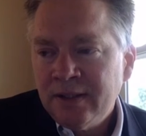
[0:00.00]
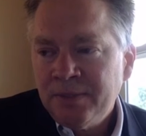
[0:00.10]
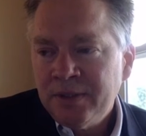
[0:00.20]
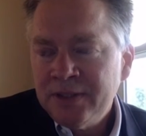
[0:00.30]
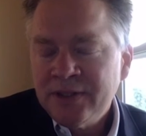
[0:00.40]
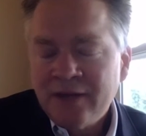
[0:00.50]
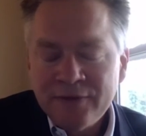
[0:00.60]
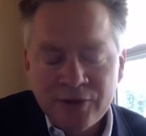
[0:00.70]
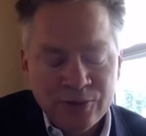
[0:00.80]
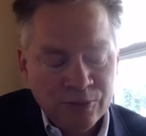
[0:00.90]
police
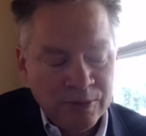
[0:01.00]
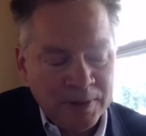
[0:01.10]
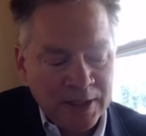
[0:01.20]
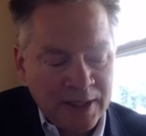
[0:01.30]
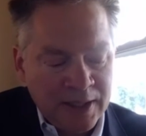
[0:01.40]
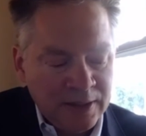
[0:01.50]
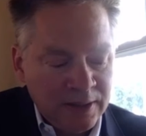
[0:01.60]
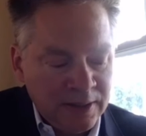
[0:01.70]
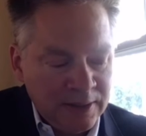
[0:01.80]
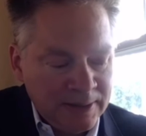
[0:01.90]
officer scribbling on
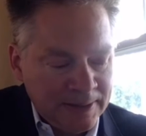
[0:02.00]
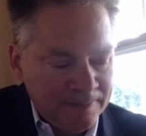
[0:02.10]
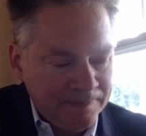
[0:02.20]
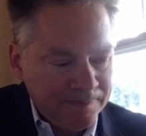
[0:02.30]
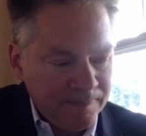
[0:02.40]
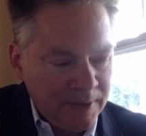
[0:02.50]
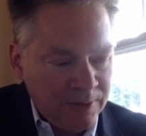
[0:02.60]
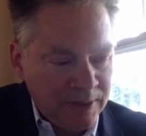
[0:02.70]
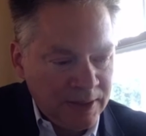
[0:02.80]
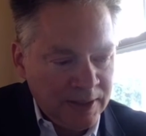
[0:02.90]

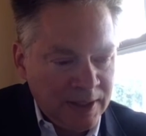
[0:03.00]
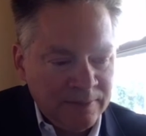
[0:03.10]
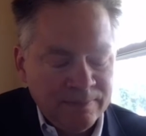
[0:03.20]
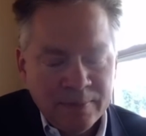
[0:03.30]
getting that